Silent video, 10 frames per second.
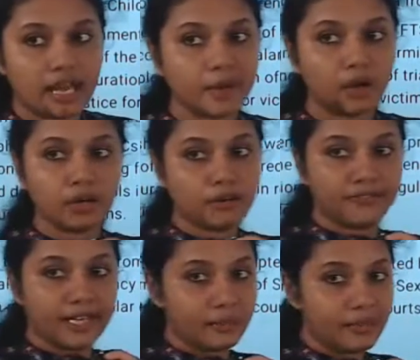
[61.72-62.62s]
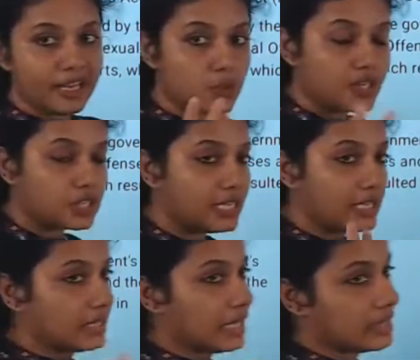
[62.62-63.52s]
amount of time,
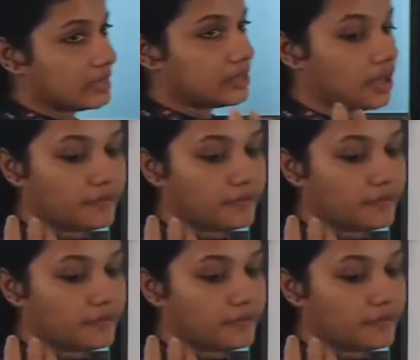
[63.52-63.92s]
especially in cases